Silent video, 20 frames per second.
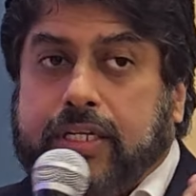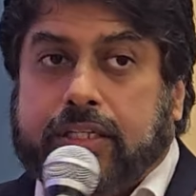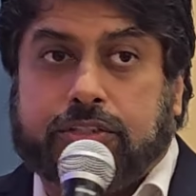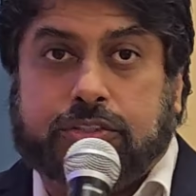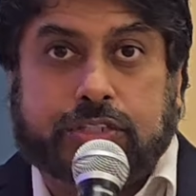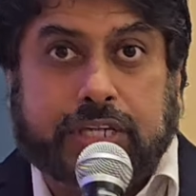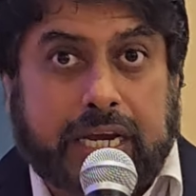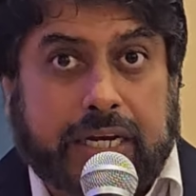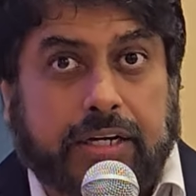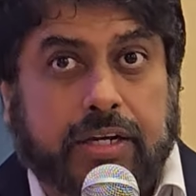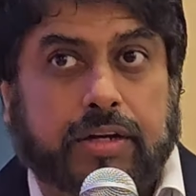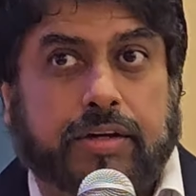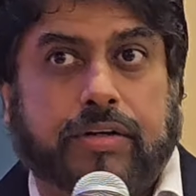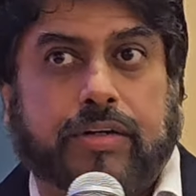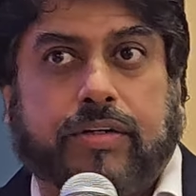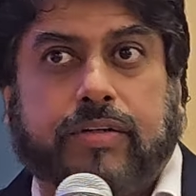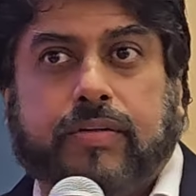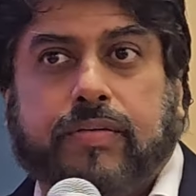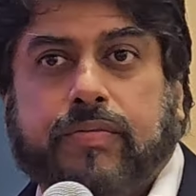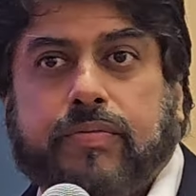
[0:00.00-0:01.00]
an
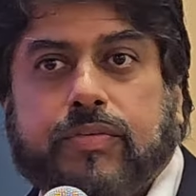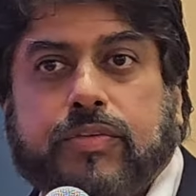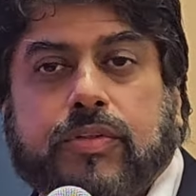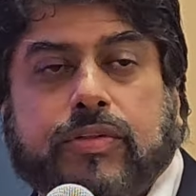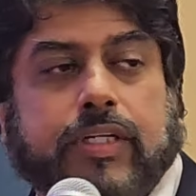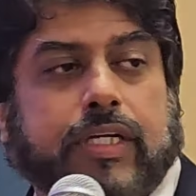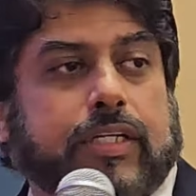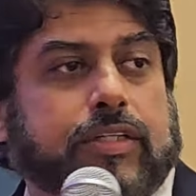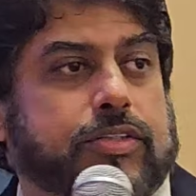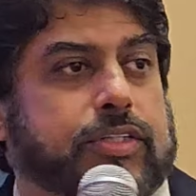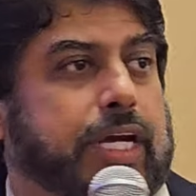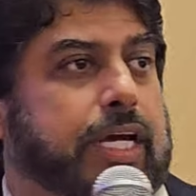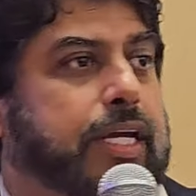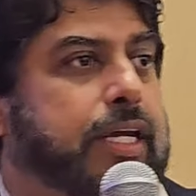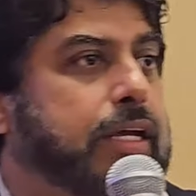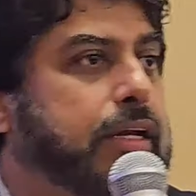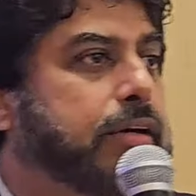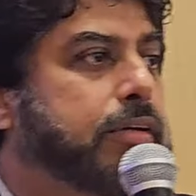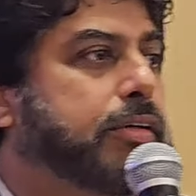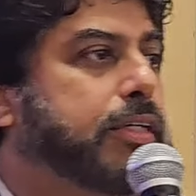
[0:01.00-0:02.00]
executor. So the
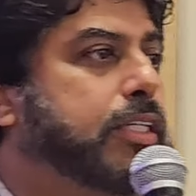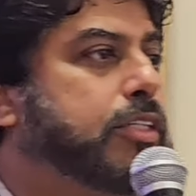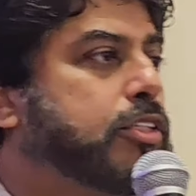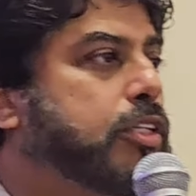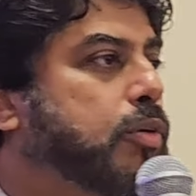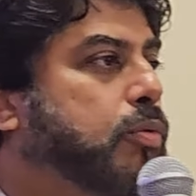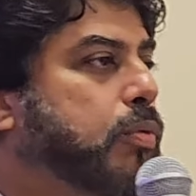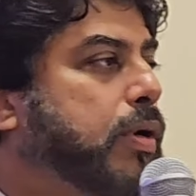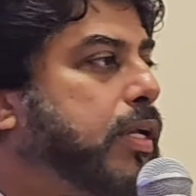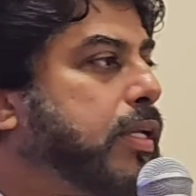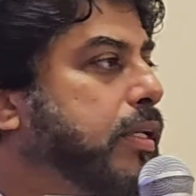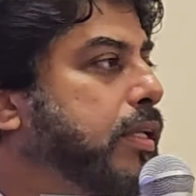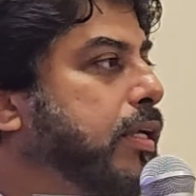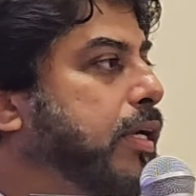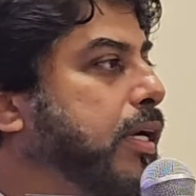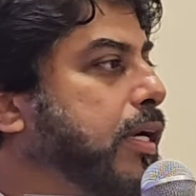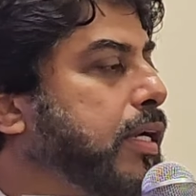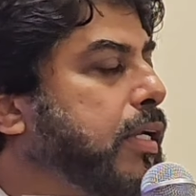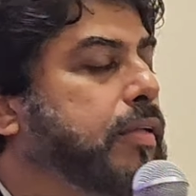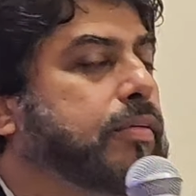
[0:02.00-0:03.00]
executor is the
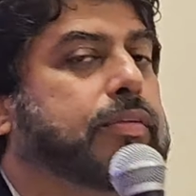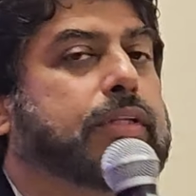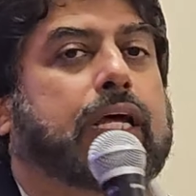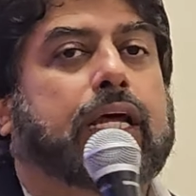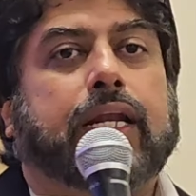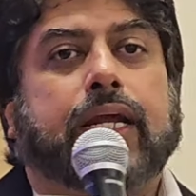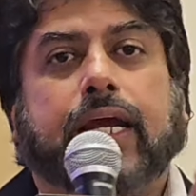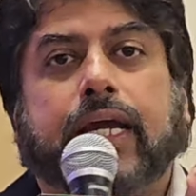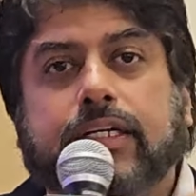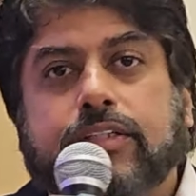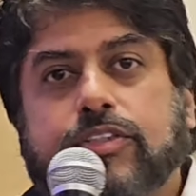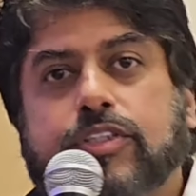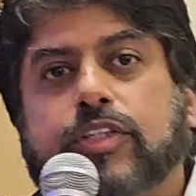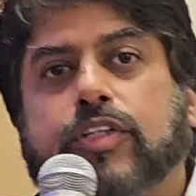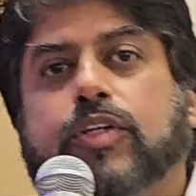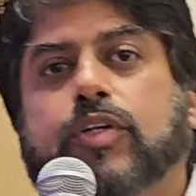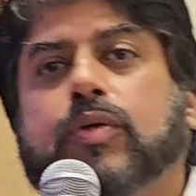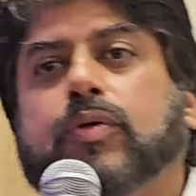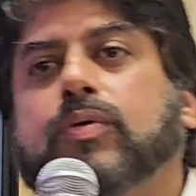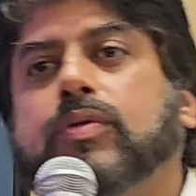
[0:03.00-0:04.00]
one that
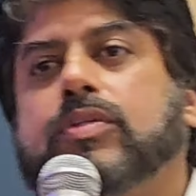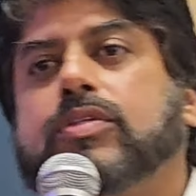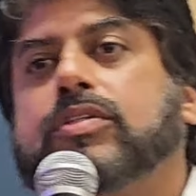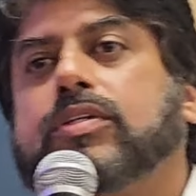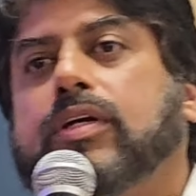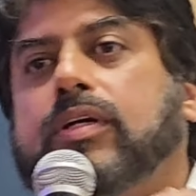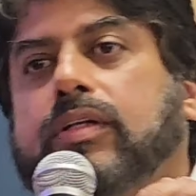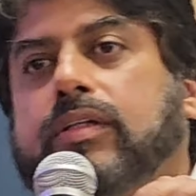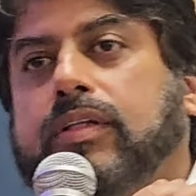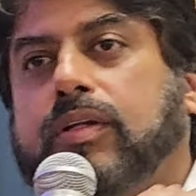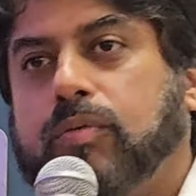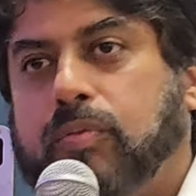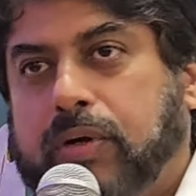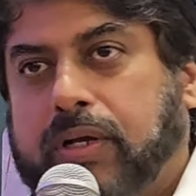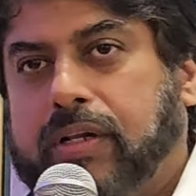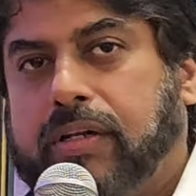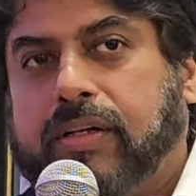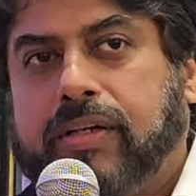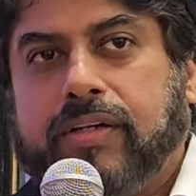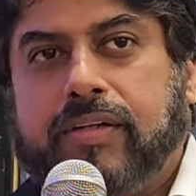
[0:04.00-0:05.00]
executes the
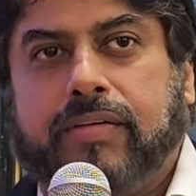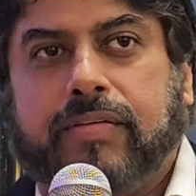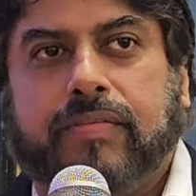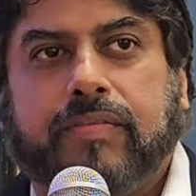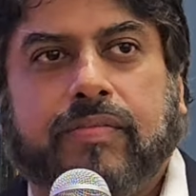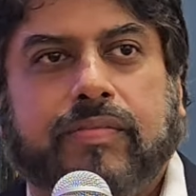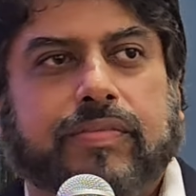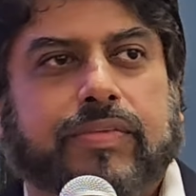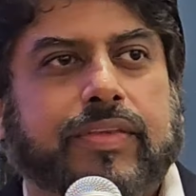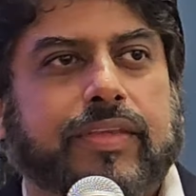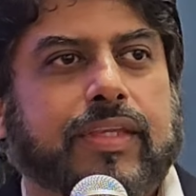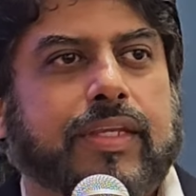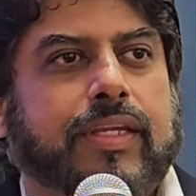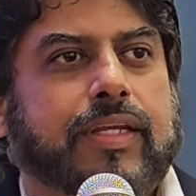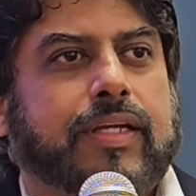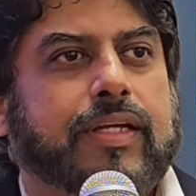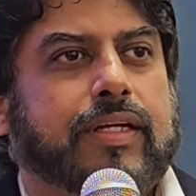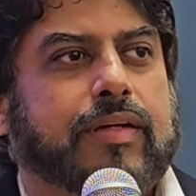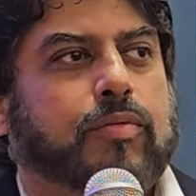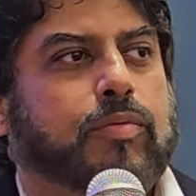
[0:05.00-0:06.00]
will.
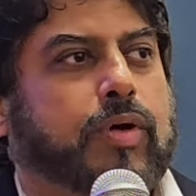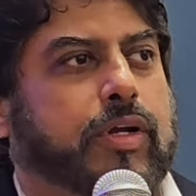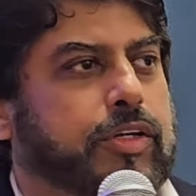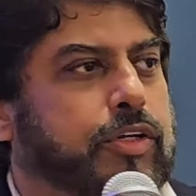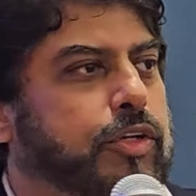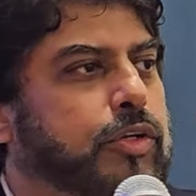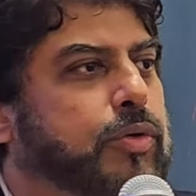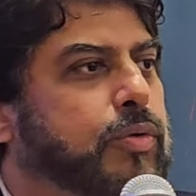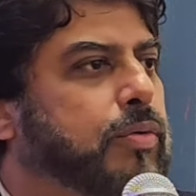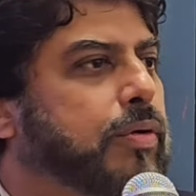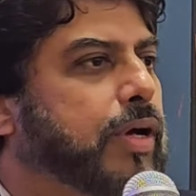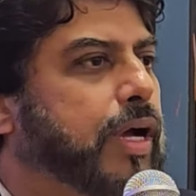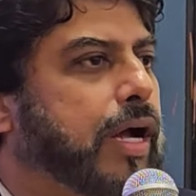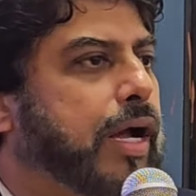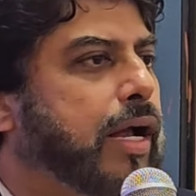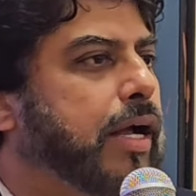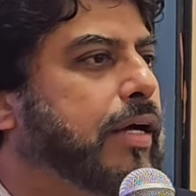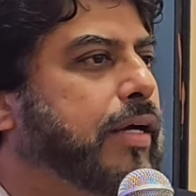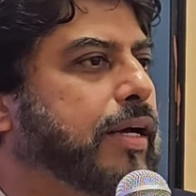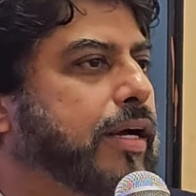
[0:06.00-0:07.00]
What you